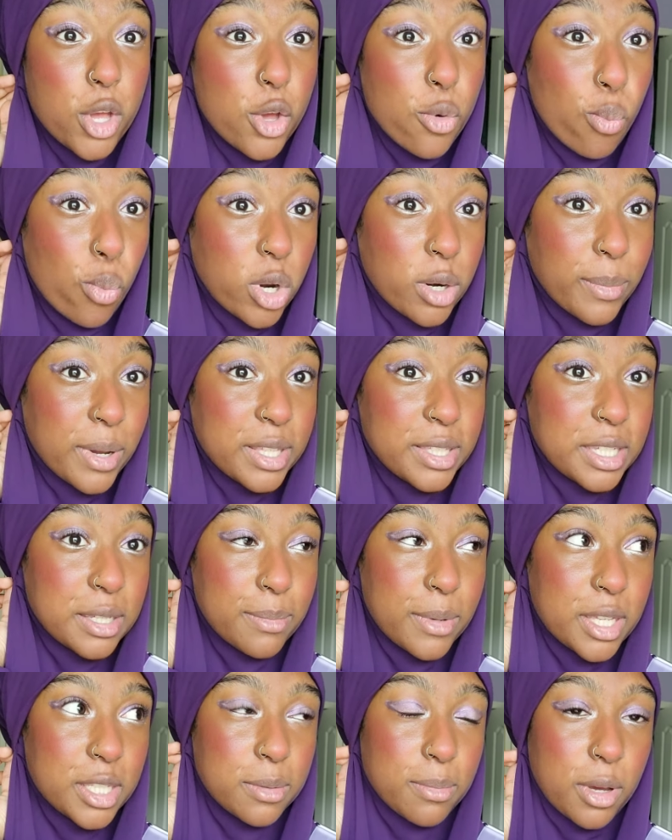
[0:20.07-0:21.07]
one of my
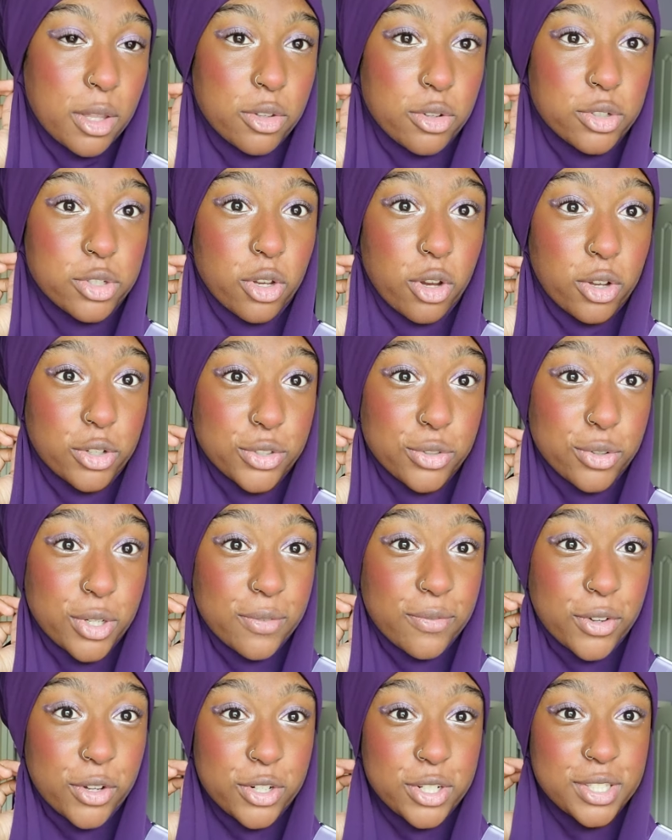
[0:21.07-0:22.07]
teammates' mothers also
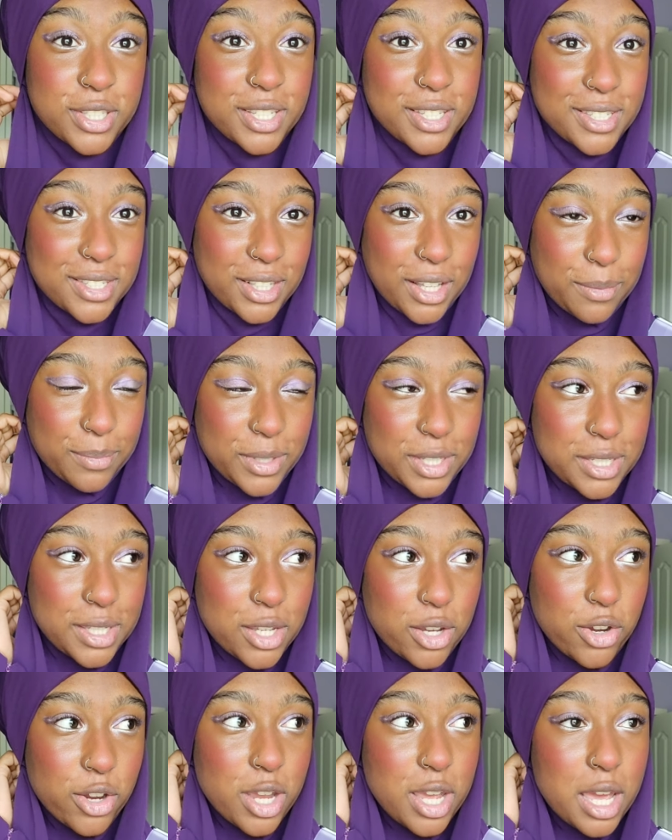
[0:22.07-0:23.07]
converted to Islam this year,